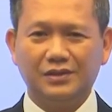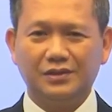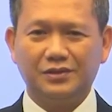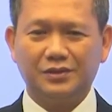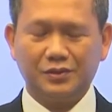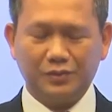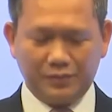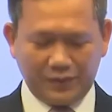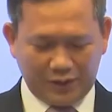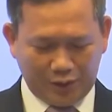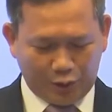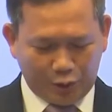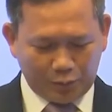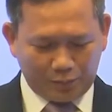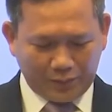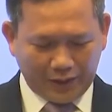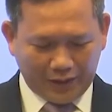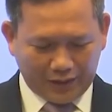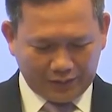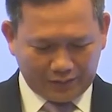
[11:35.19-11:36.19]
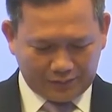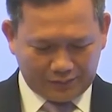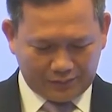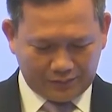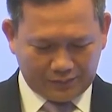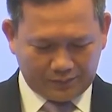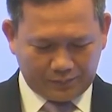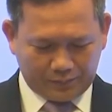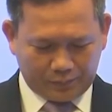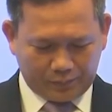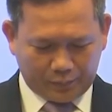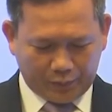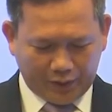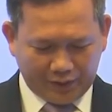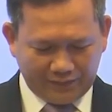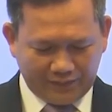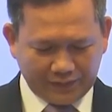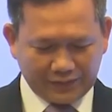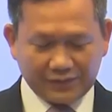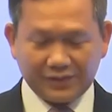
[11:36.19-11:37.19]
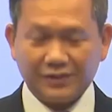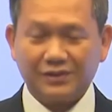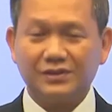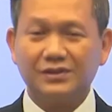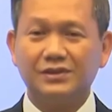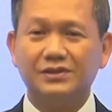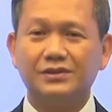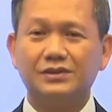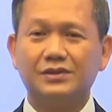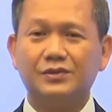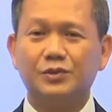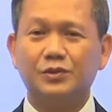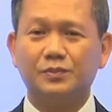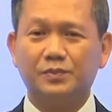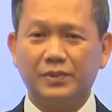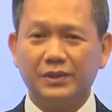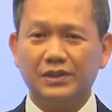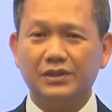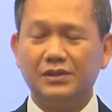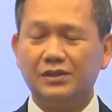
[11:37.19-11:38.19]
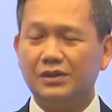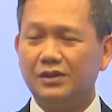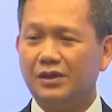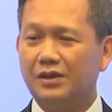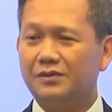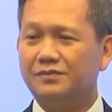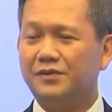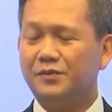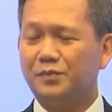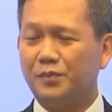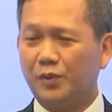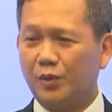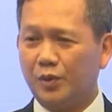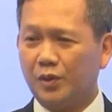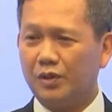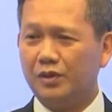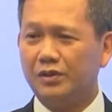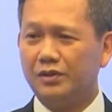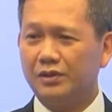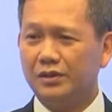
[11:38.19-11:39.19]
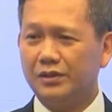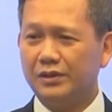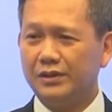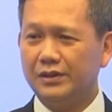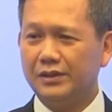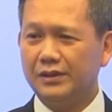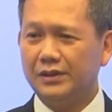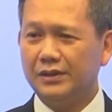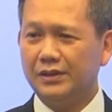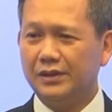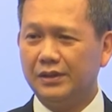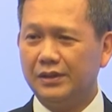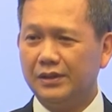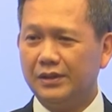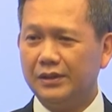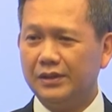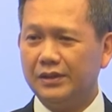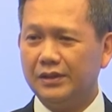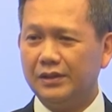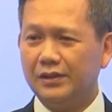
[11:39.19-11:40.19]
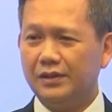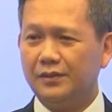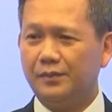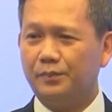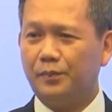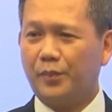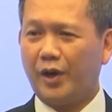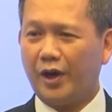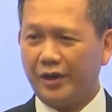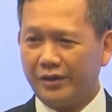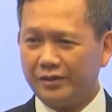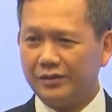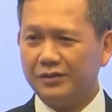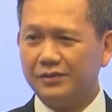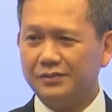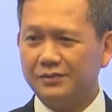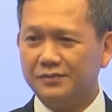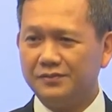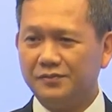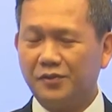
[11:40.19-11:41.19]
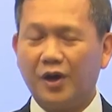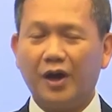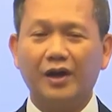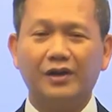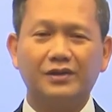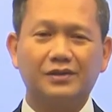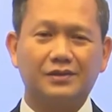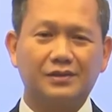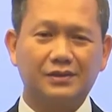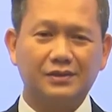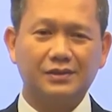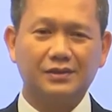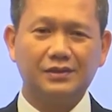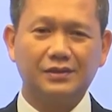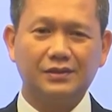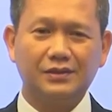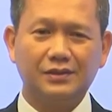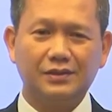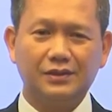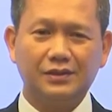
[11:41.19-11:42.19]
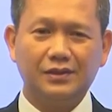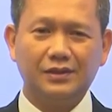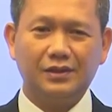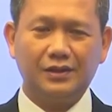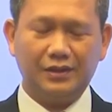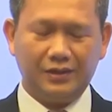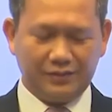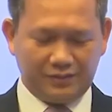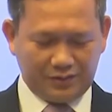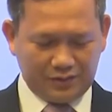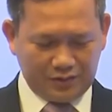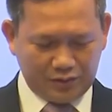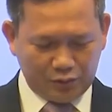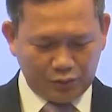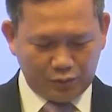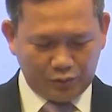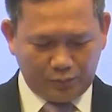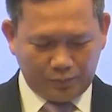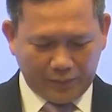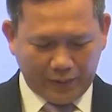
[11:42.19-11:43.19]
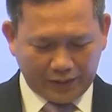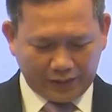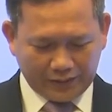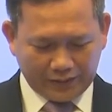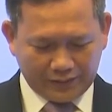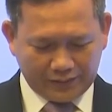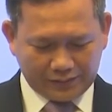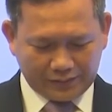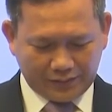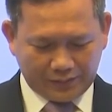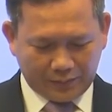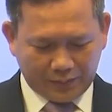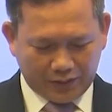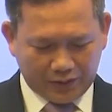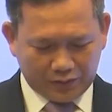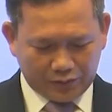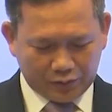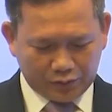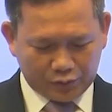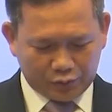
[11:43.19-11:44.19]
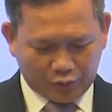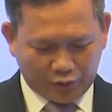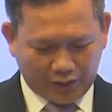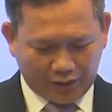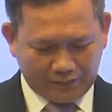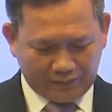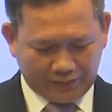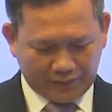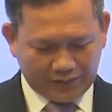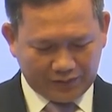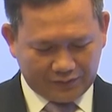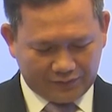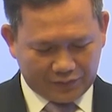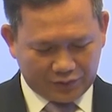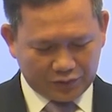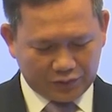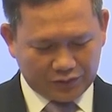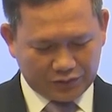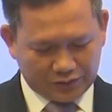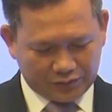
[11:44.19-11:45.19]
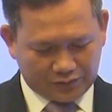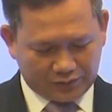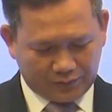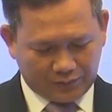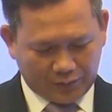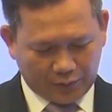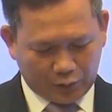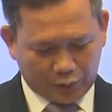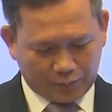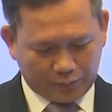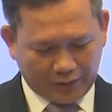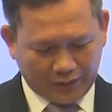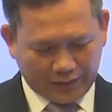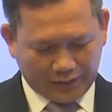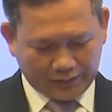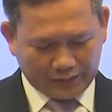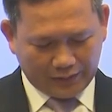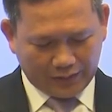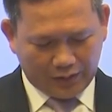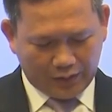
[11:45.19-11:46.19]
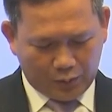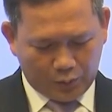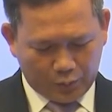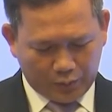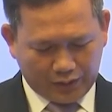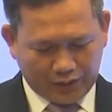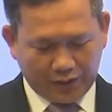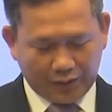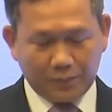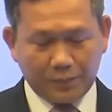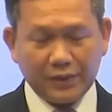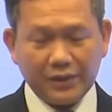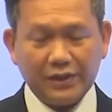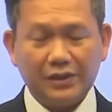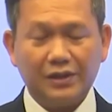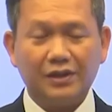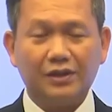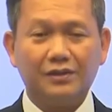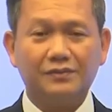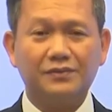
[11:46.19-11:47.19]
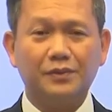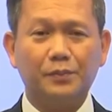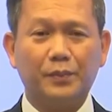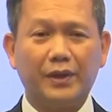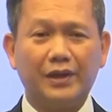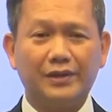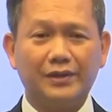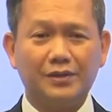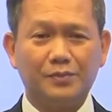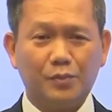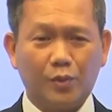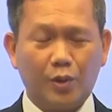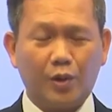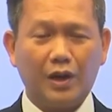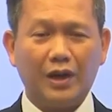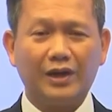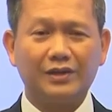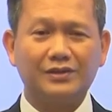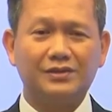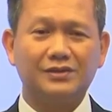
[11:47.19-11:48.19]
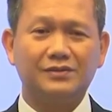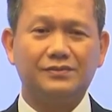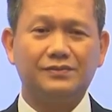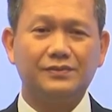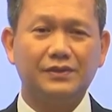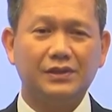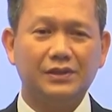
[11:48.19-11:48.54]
So we hope that private sector could be of a more partner for us, and the new mechanism and new drive in the future, we hope that we can be of a better, more active